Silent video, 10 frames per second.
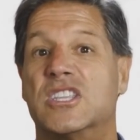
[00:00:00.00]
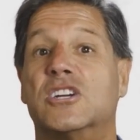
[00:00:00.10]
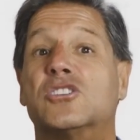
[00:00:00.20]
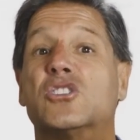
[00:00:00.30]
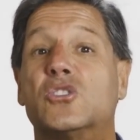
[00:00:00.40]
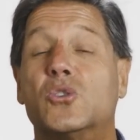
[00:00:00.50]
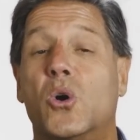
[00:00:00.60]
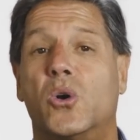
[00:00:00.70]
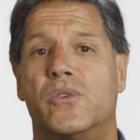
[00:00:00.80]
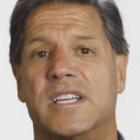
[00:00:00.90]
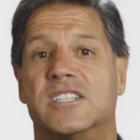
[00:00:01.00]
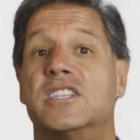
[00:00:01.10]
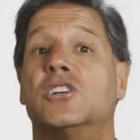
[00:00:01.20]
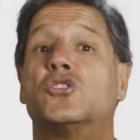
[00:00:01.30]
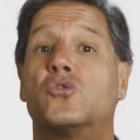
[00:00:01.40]
their stories,
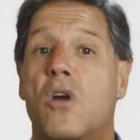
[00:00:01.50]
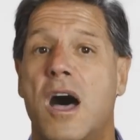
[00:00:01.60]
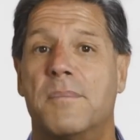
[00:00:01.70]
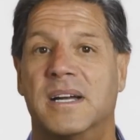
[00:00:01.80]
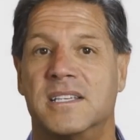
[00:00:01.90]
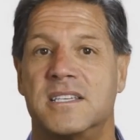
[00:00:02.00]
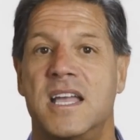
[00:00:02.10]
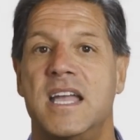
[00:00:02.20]
their traumas.